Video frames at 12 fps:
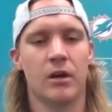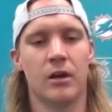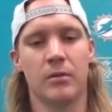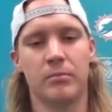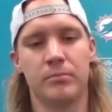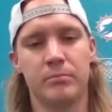
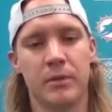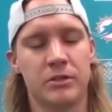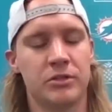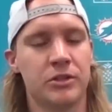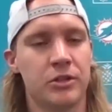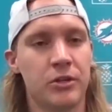um, make
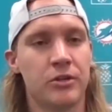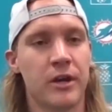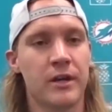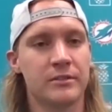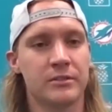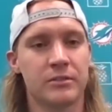sure your
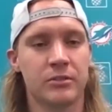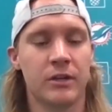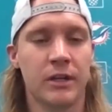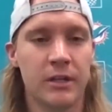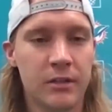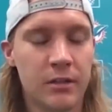grass is
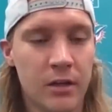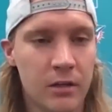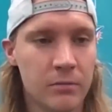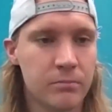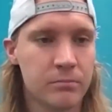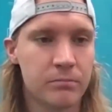green,
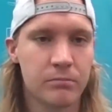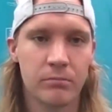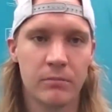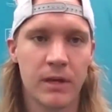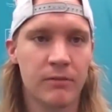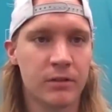um,
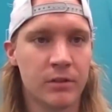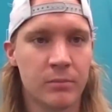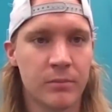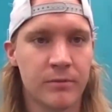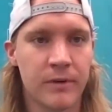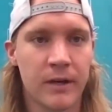everything will
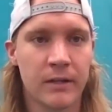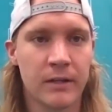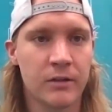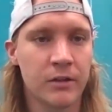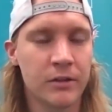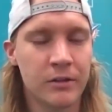be fine.
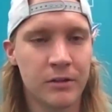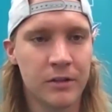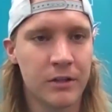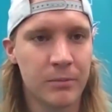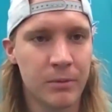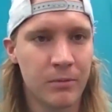You know, you don't
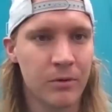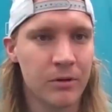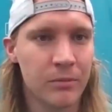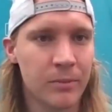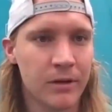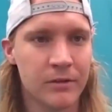need to be worrying
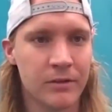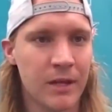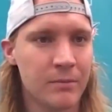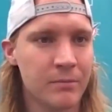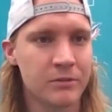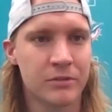about your
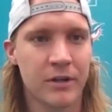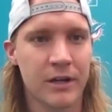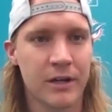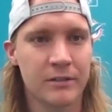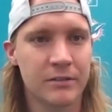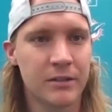neighbor's
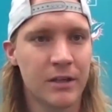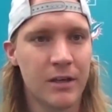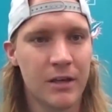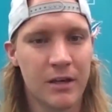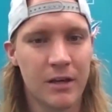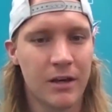grass.
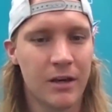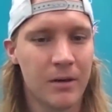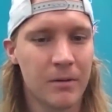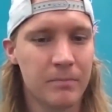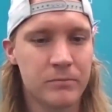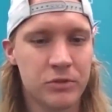
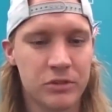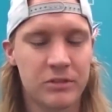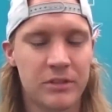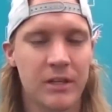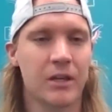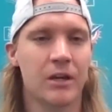Um, just
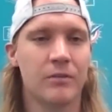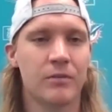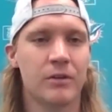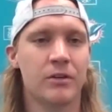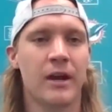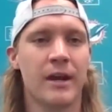take care of
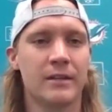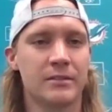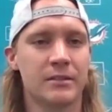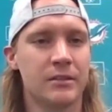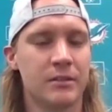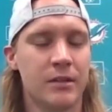your grass,
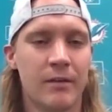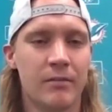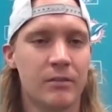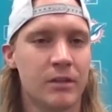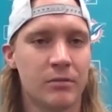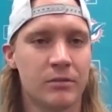and
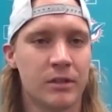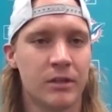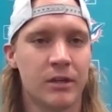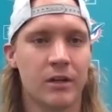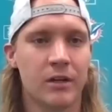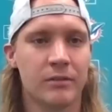everything will
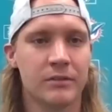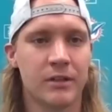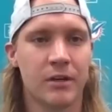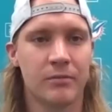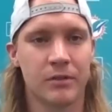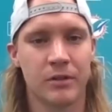take care of
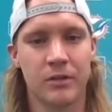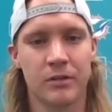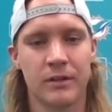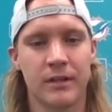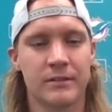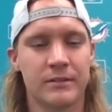itself. You know,
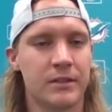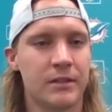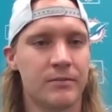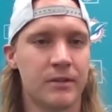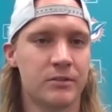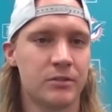and as a
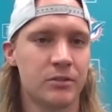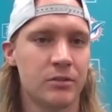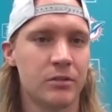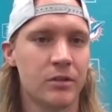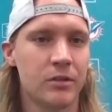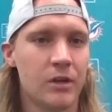defense,
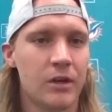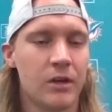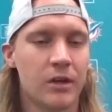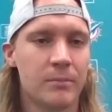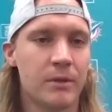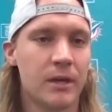you'll
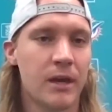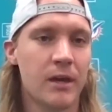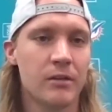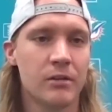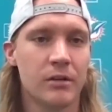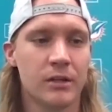come
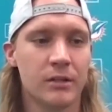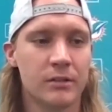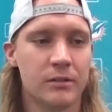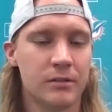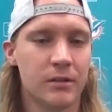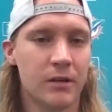together and
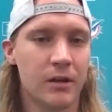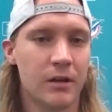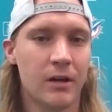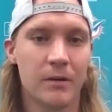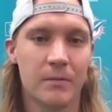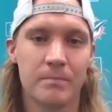
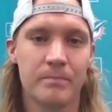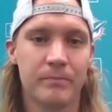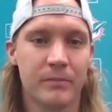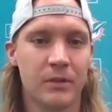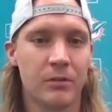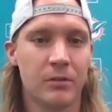um,
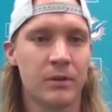you'll